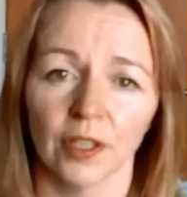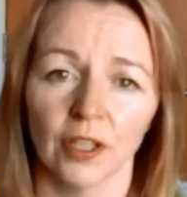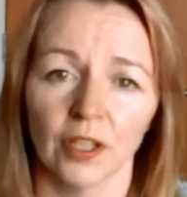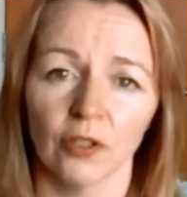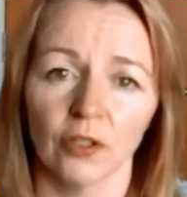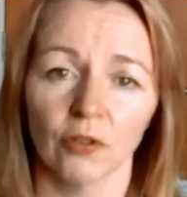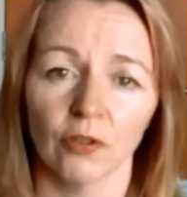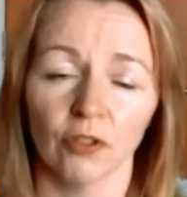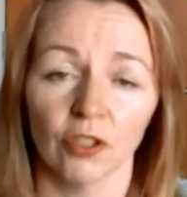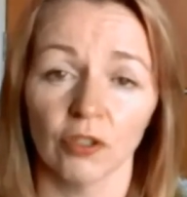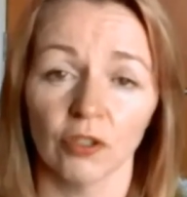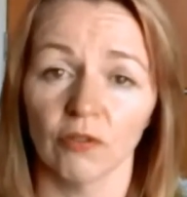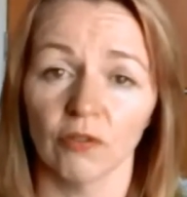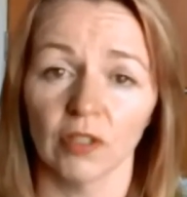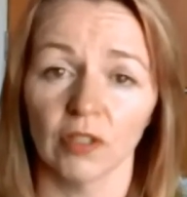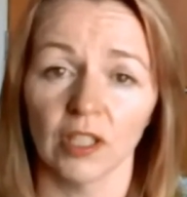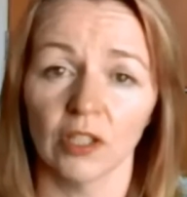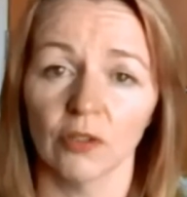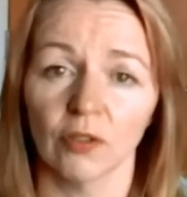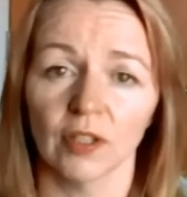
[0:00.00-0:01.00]
So just
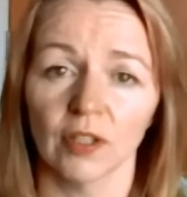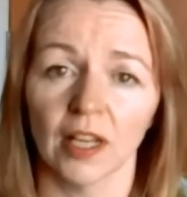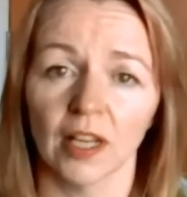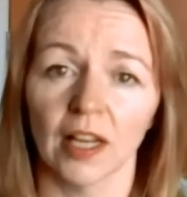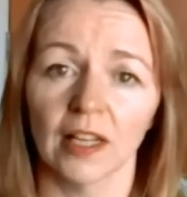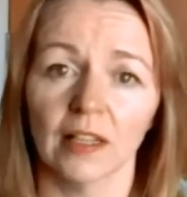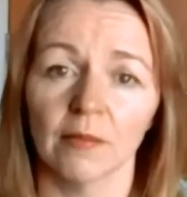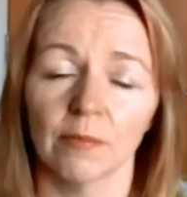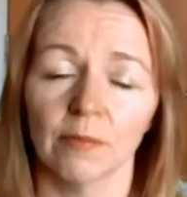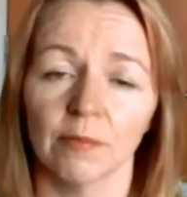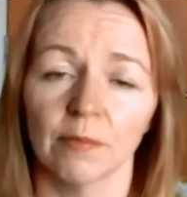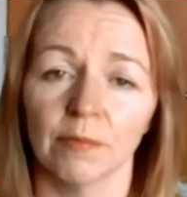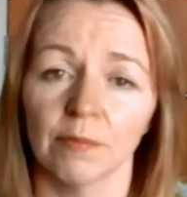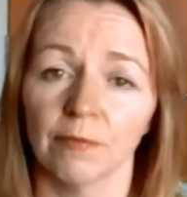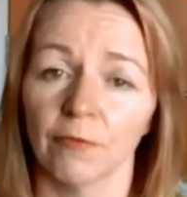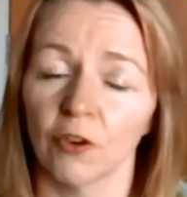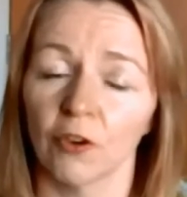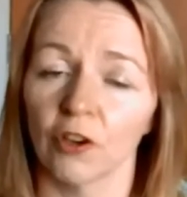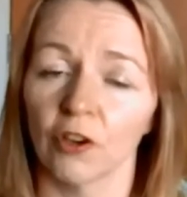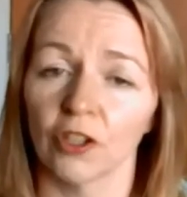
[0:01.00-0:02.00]
really do that
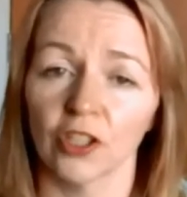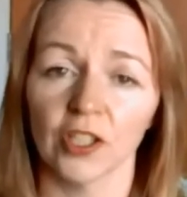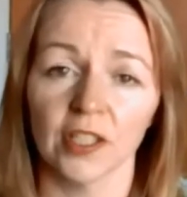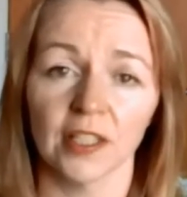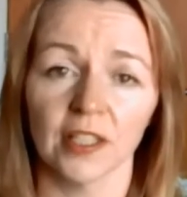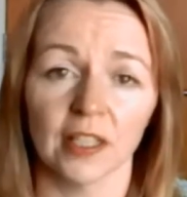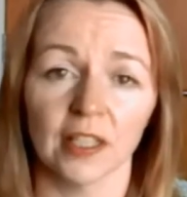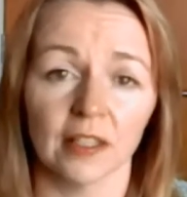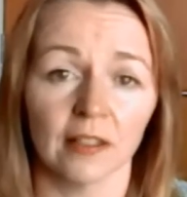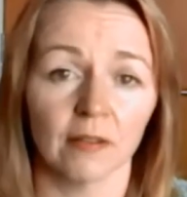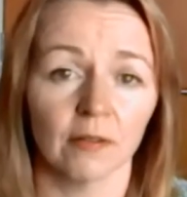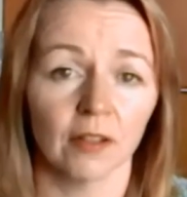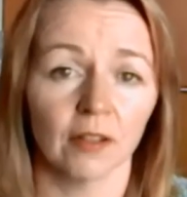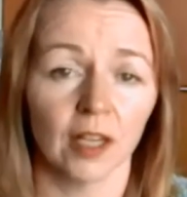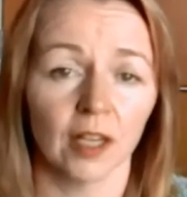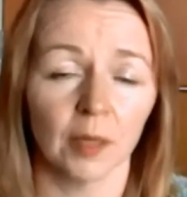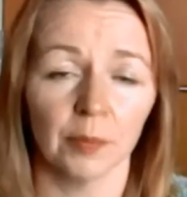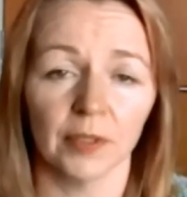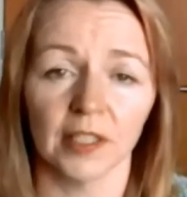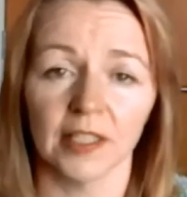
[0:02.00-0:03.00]
for just a
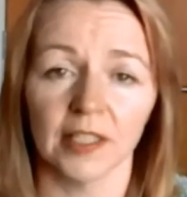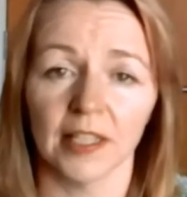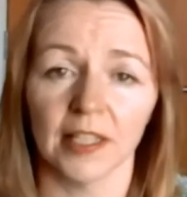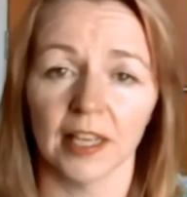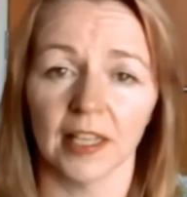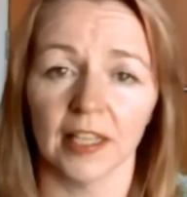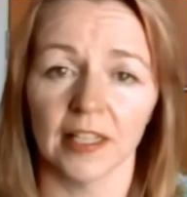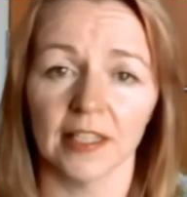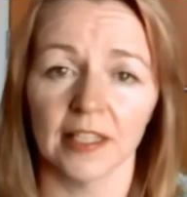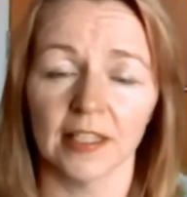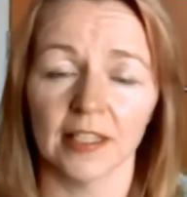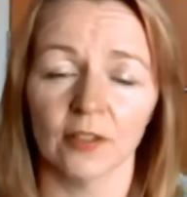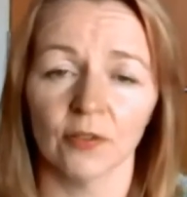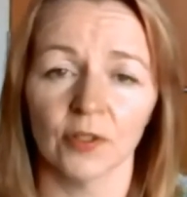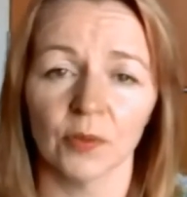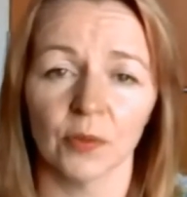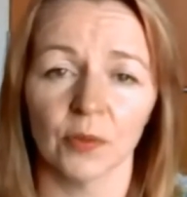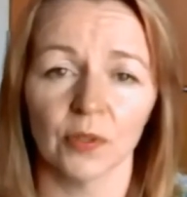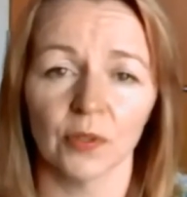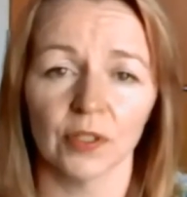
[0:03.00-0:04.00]
couple of seconds.
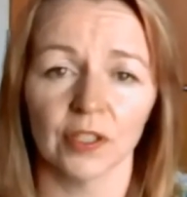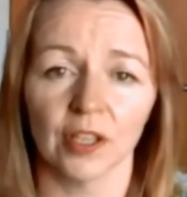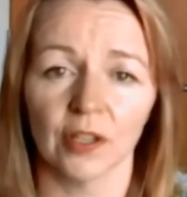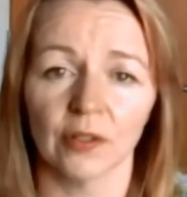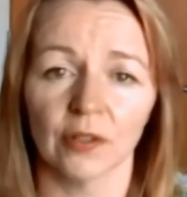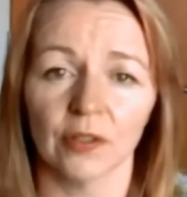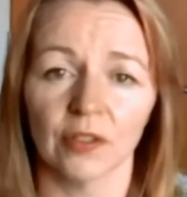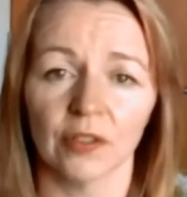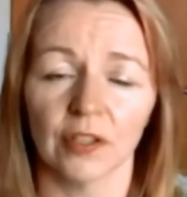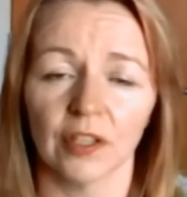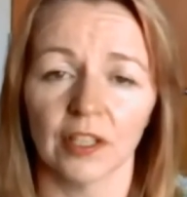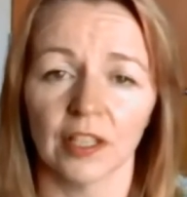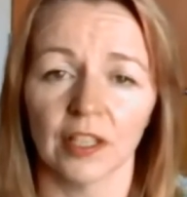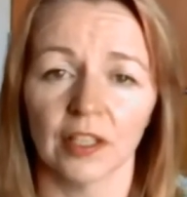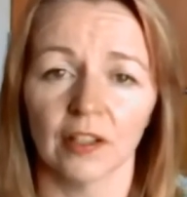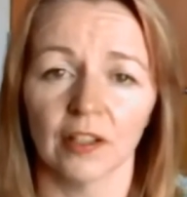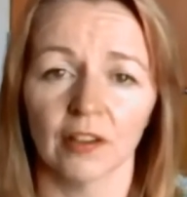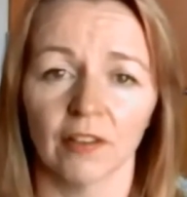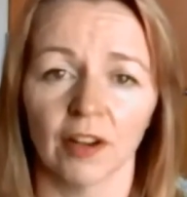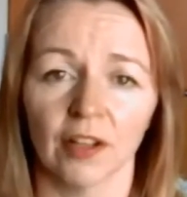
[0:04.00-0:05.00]
Notice what sounds you can
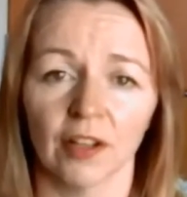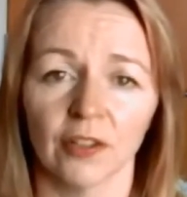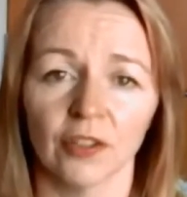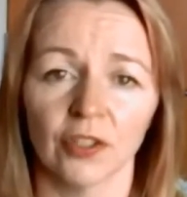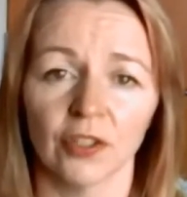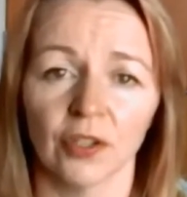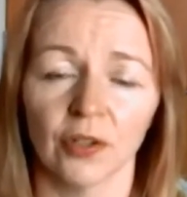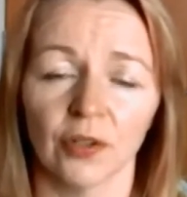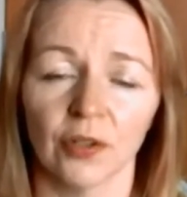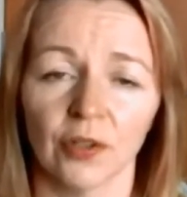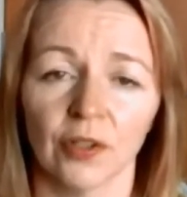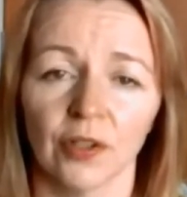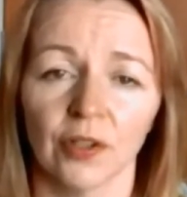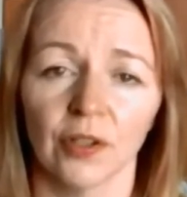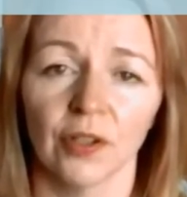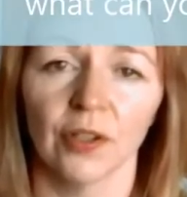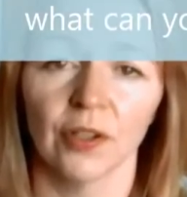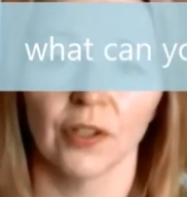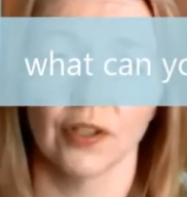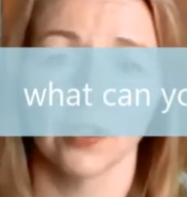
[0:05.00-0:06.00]
hear around you.
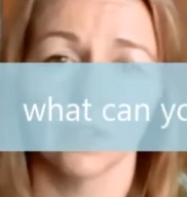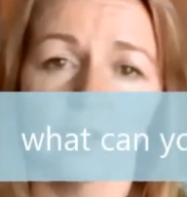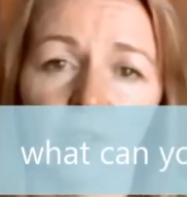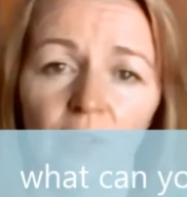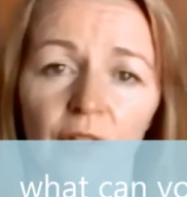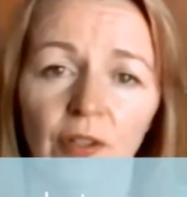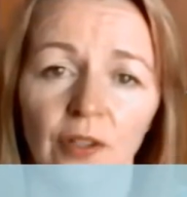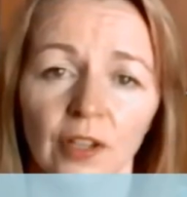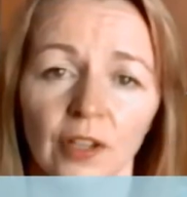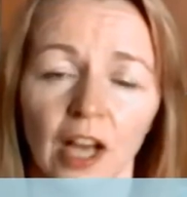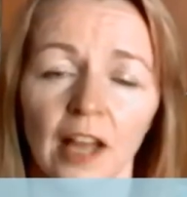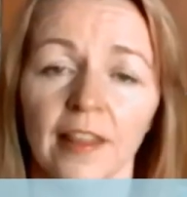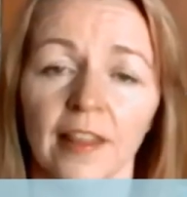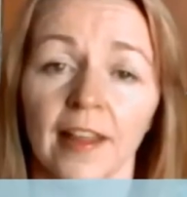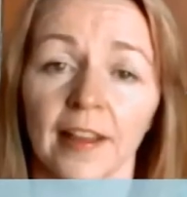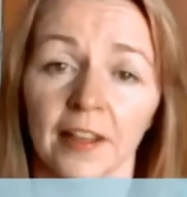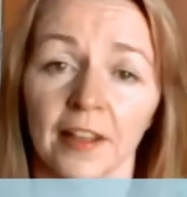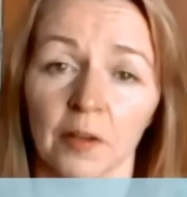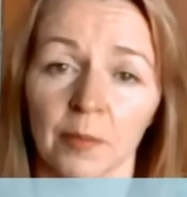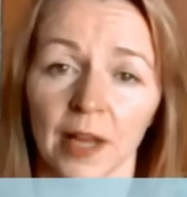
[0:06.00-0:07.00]
And
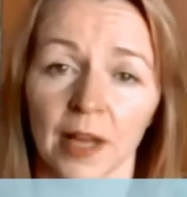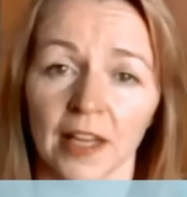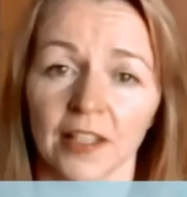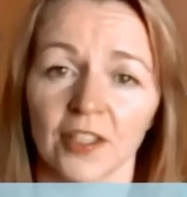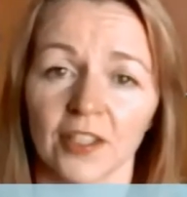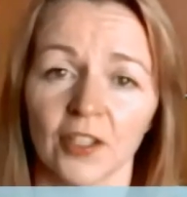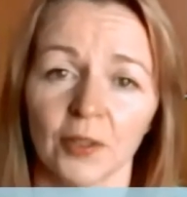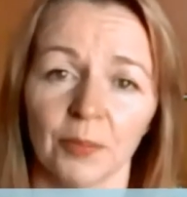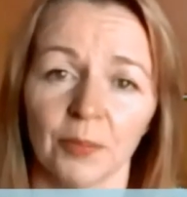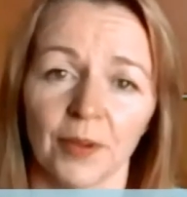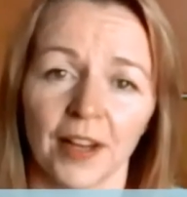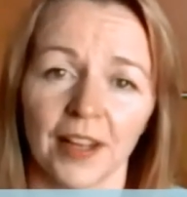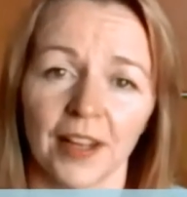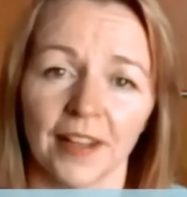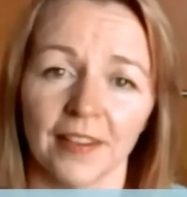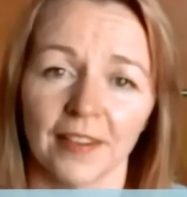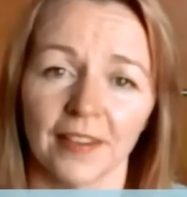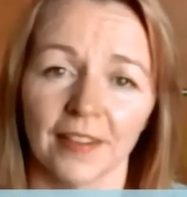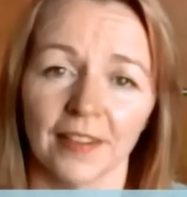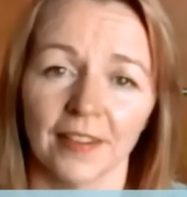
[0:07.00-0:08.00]
then come back to your breath.